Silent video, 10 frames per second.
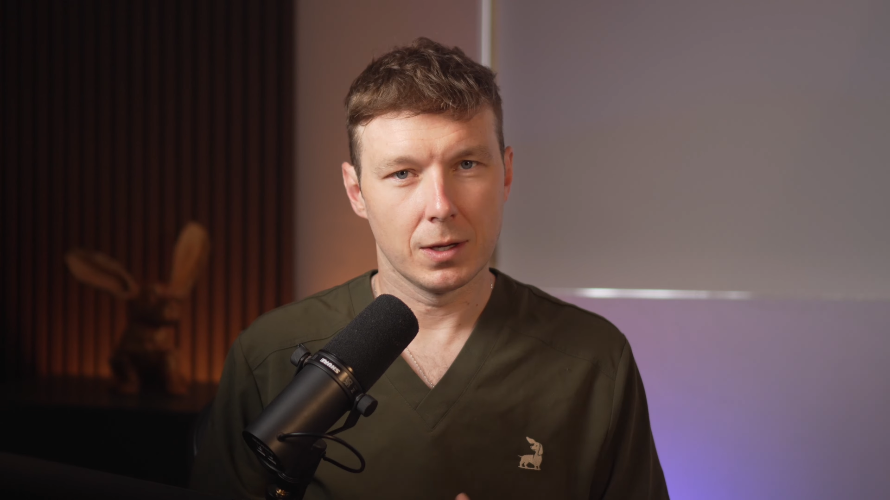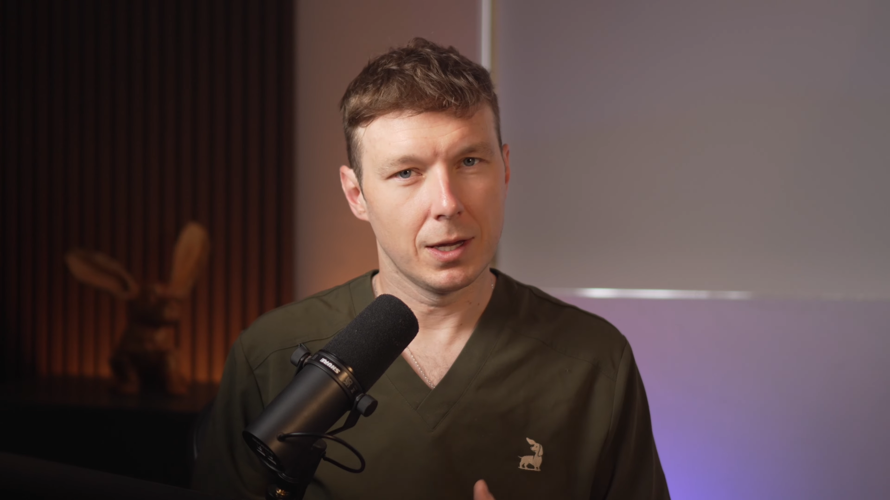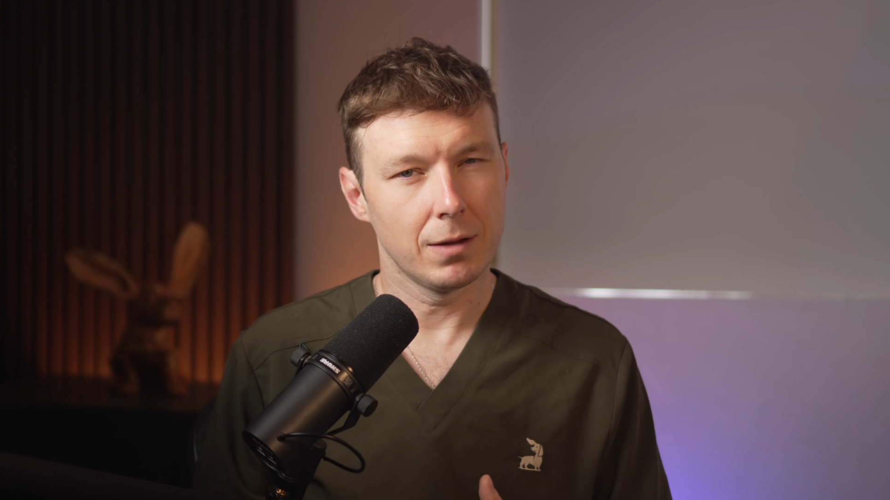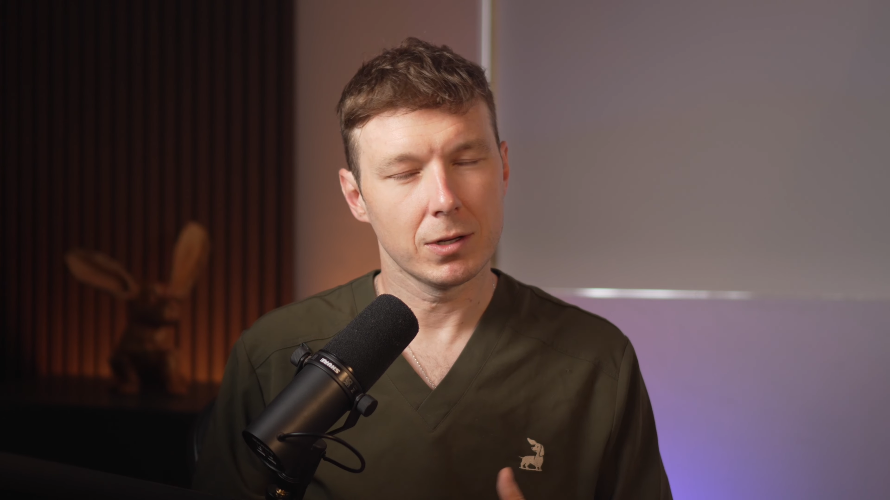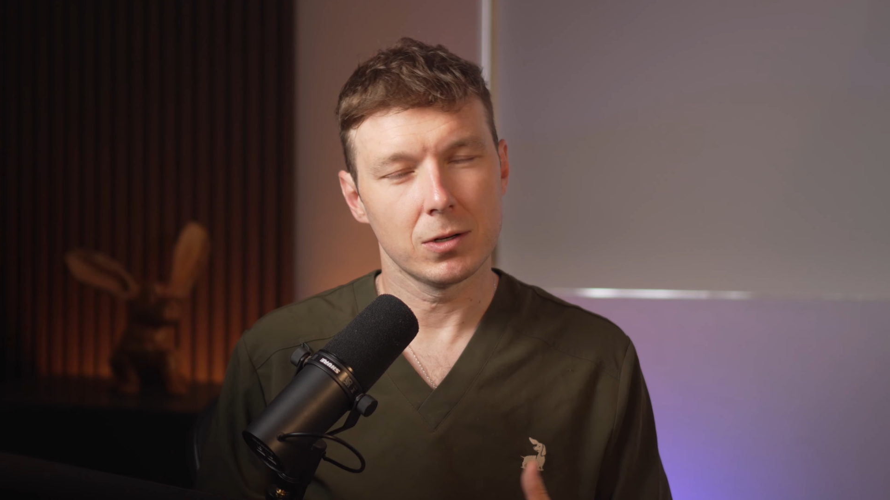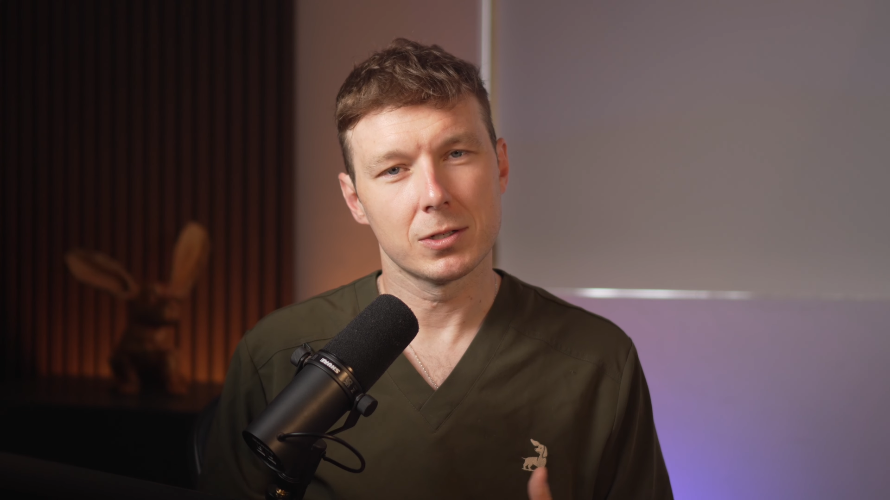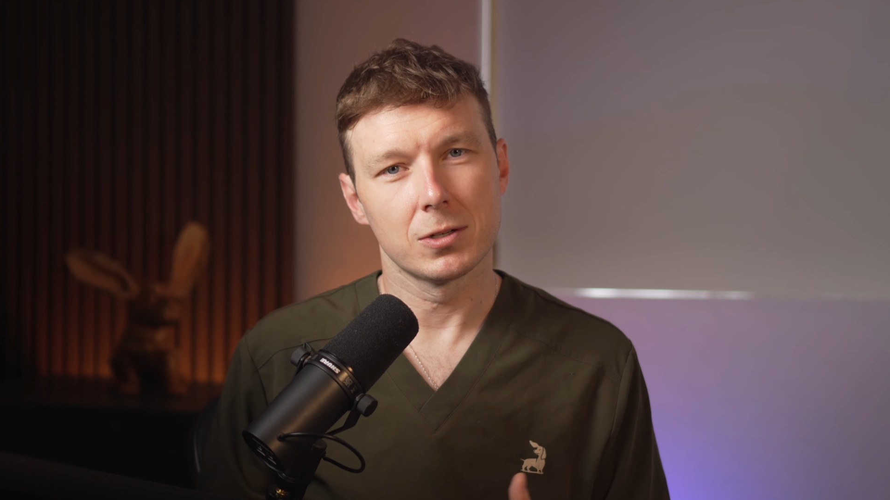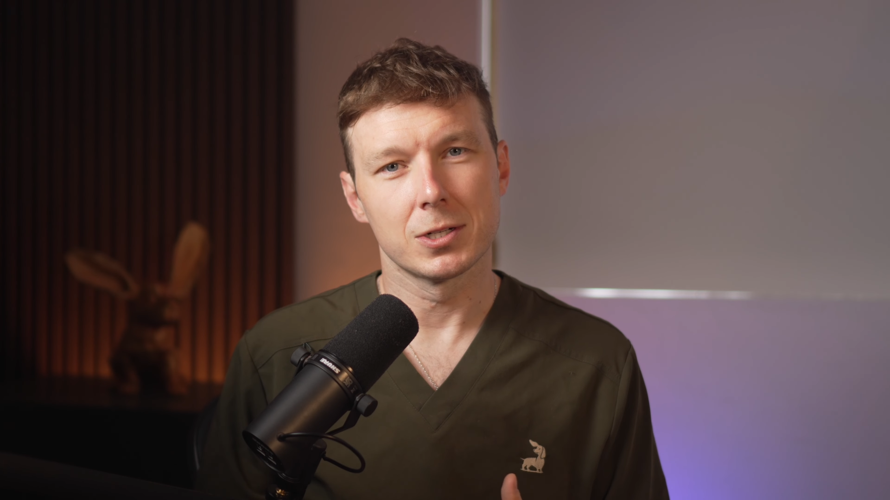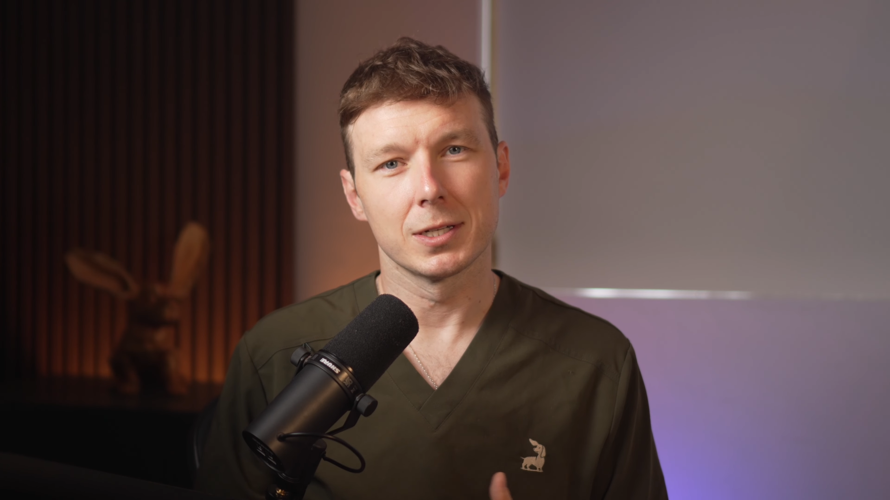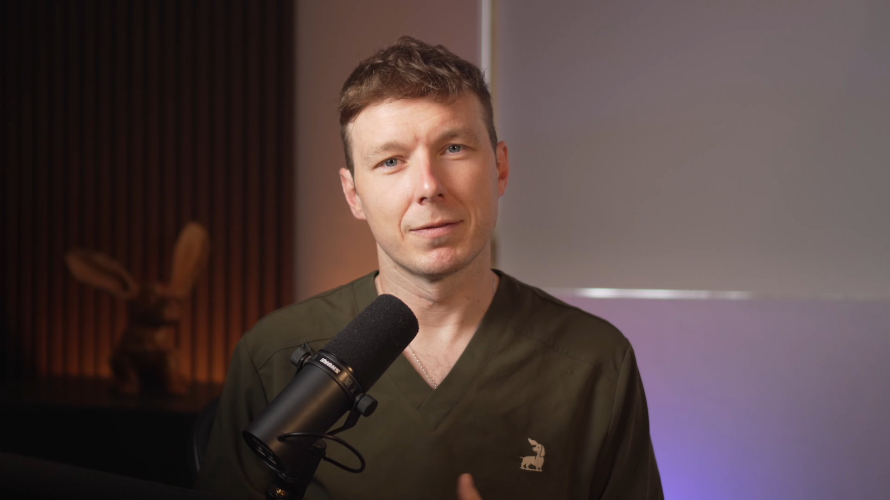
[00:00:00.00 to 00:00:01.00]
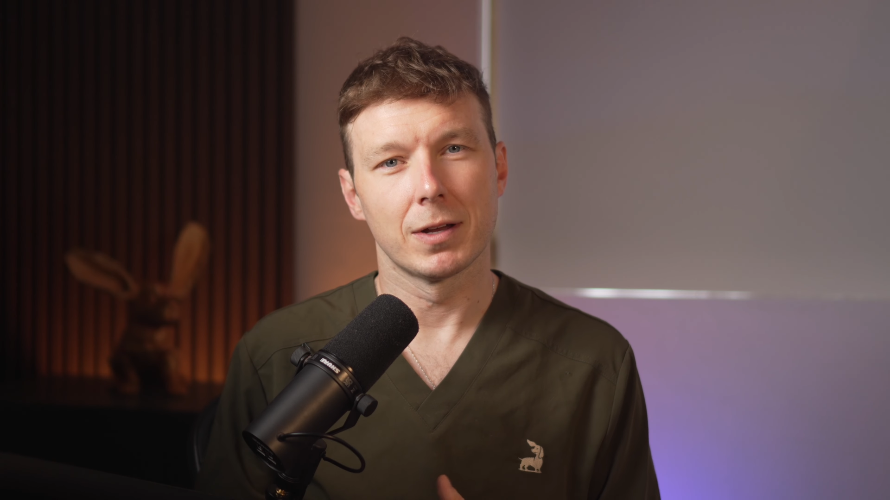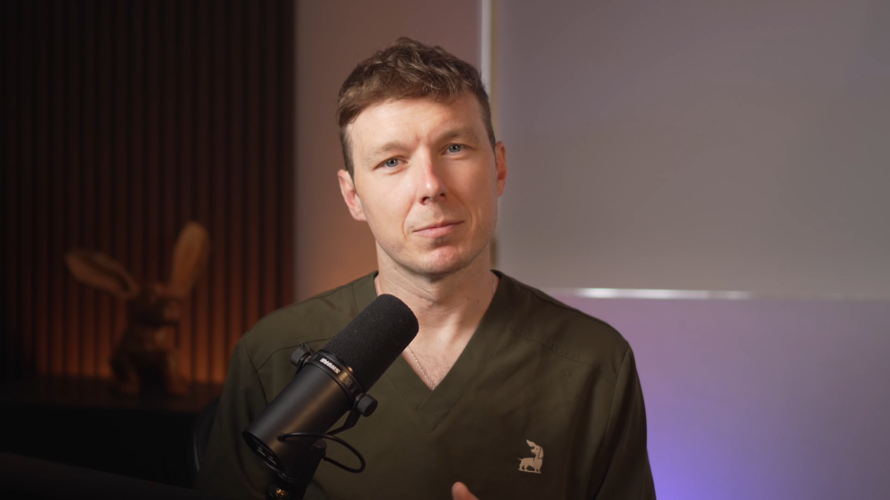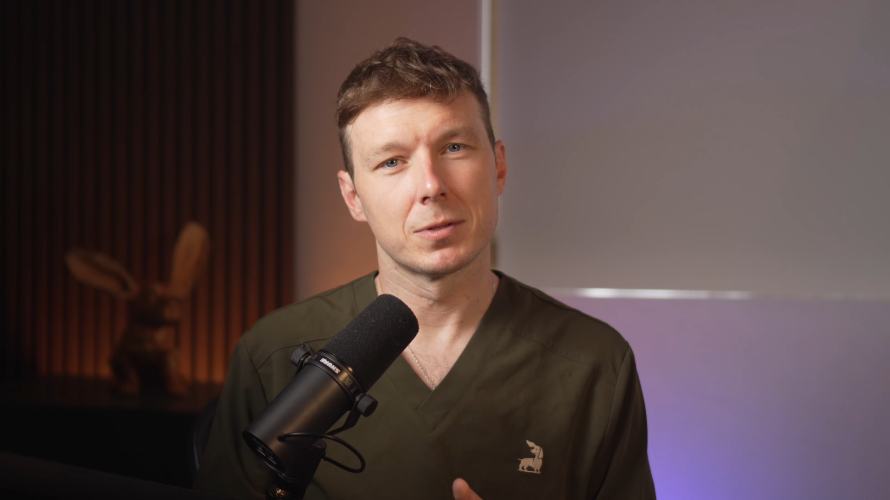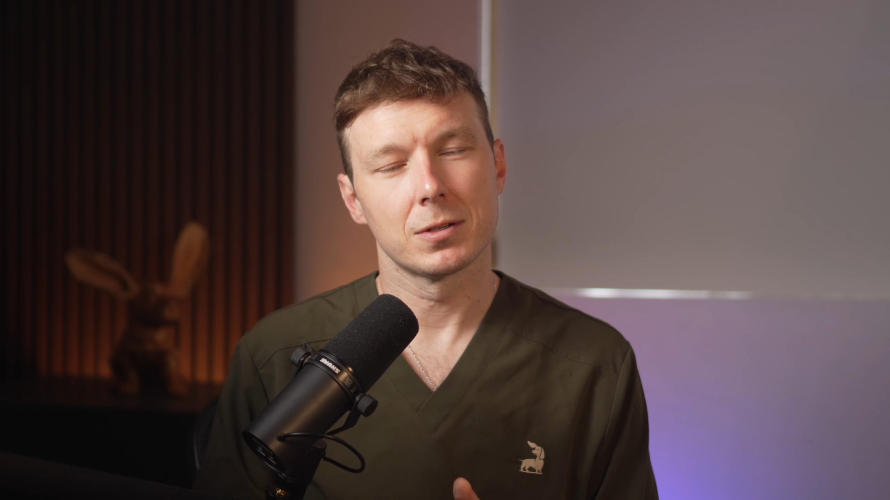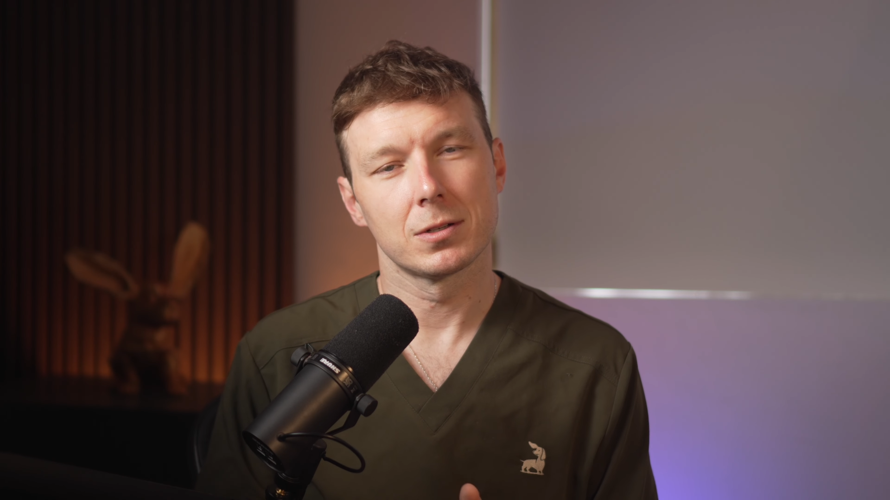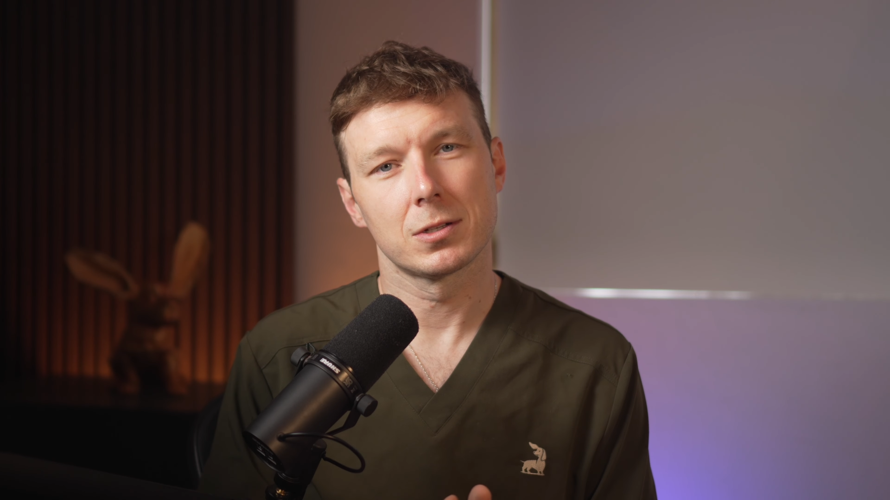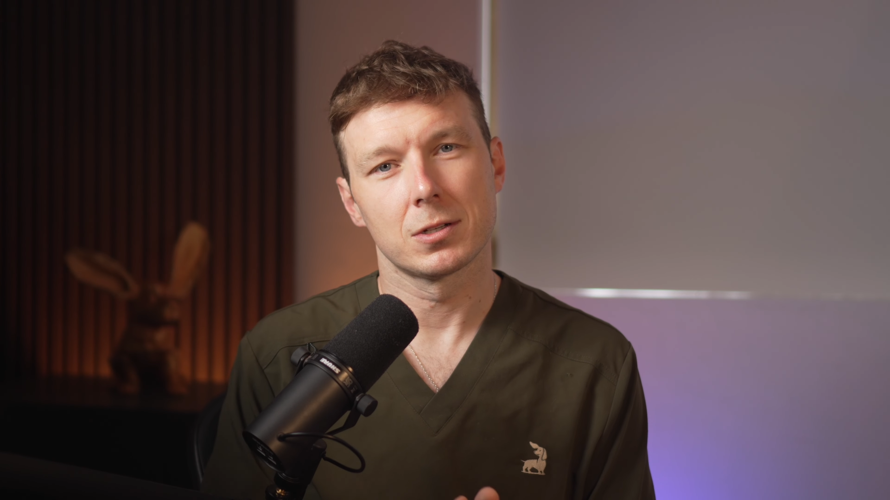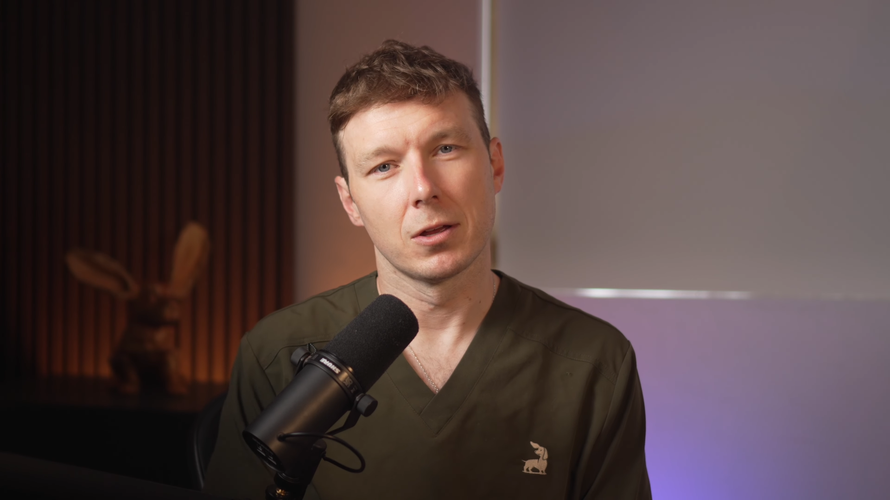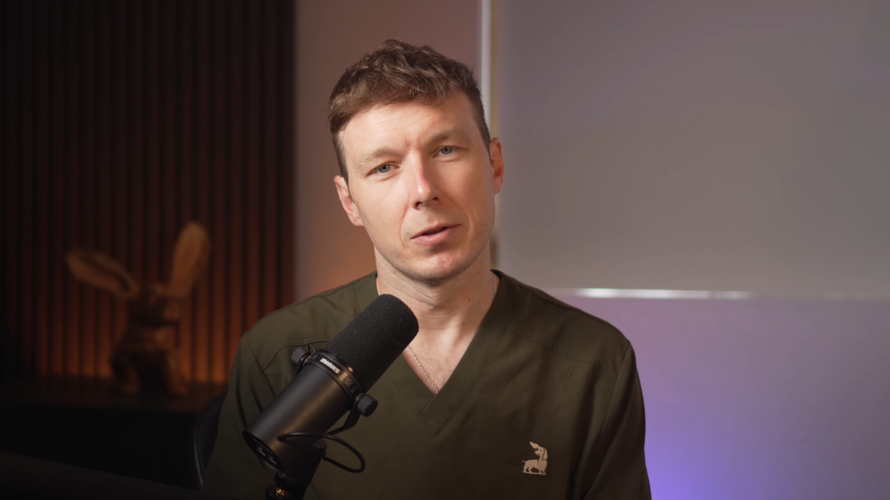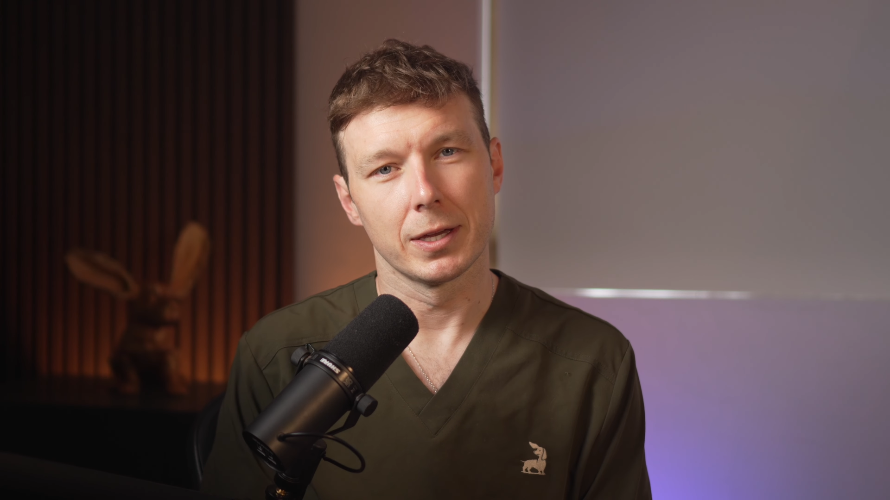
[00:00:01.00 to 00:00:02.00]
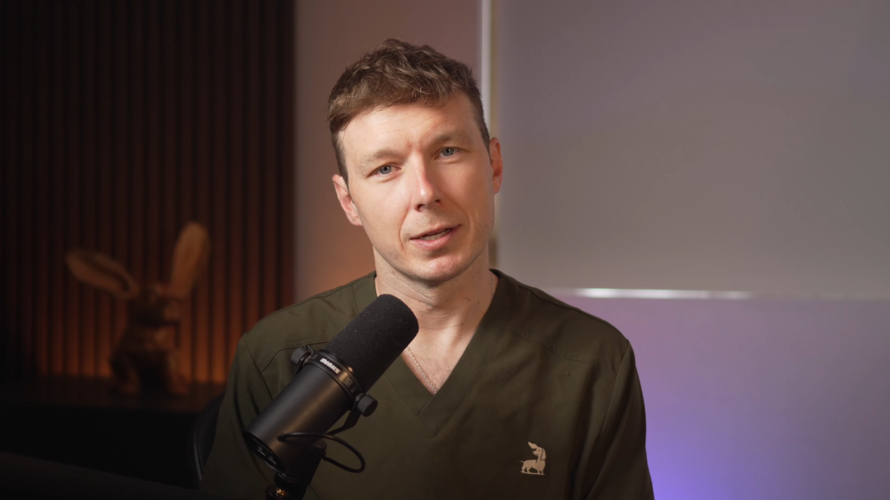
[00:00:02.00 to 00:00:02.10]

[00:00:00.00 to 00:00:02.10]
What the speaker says: Hearing loss usually develops slowly,